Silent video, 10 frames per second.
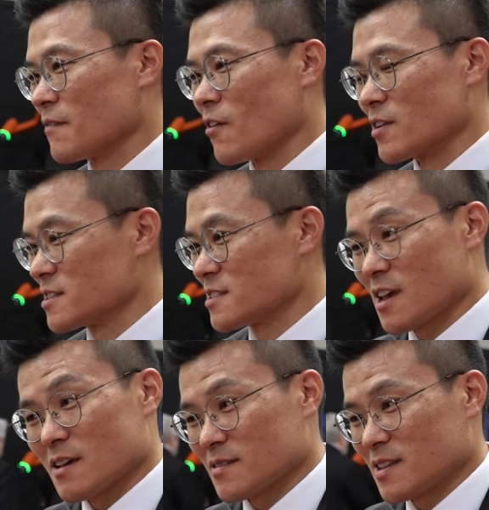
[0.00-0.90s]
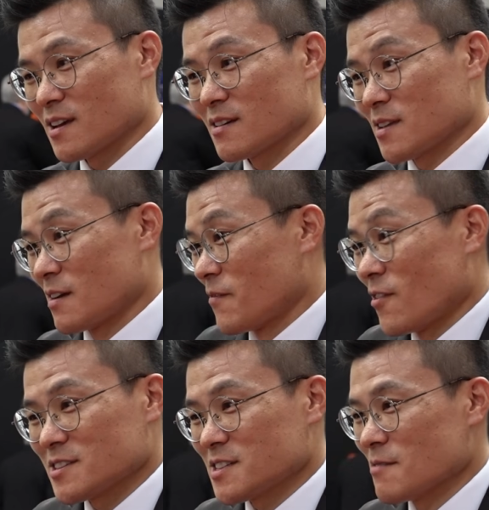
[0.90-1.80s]
it's a, a long time. Yeah, yeah,
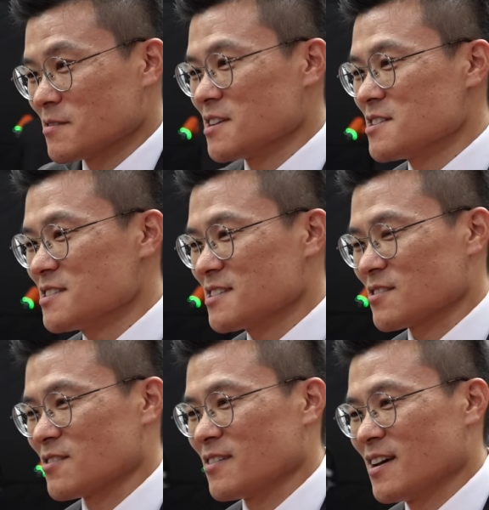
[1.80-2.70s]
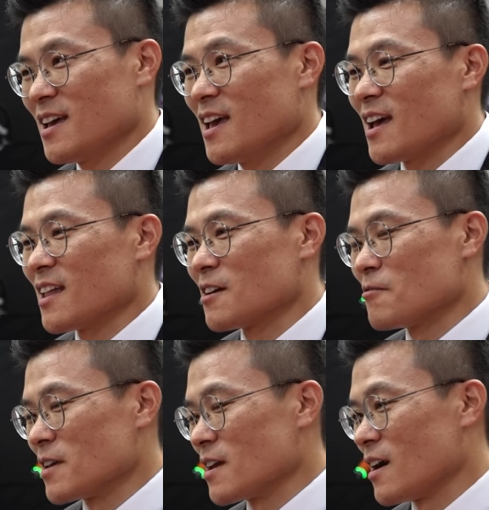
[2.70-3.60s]
forty-seven years. So. And uh, we